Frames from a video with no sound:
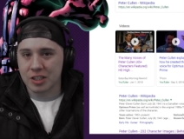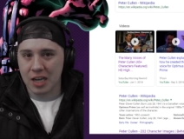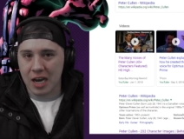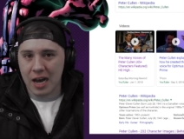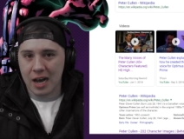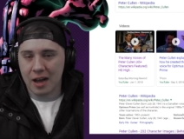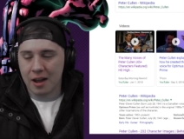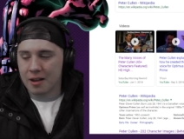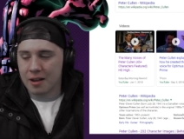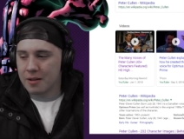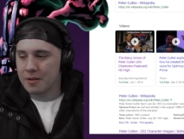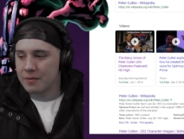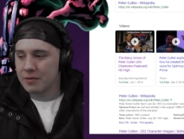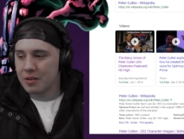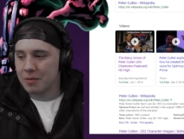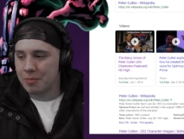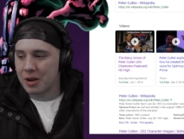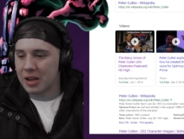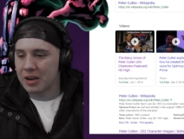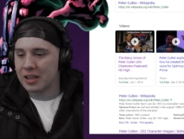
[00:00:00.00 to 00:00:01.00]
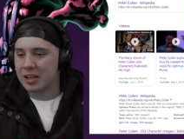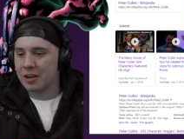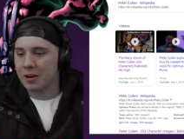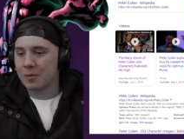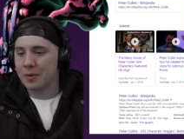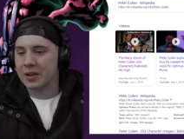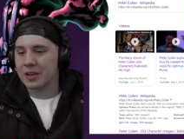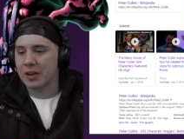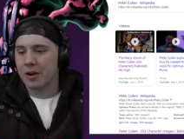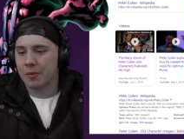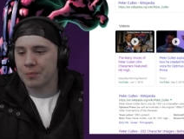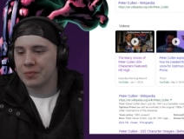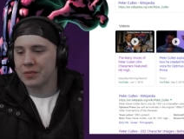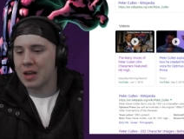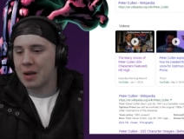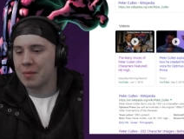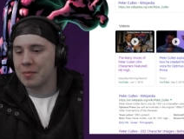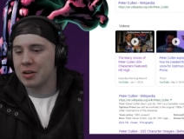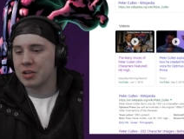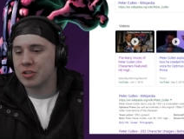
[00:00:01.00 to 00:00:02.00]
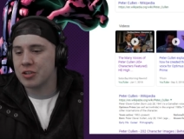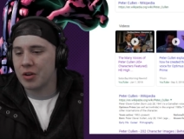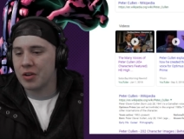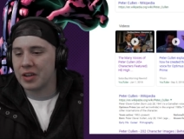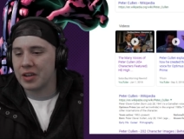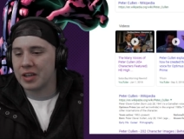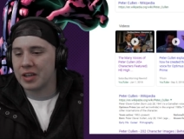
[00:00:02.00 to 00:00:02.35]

Duh. But here we go. I'm going to show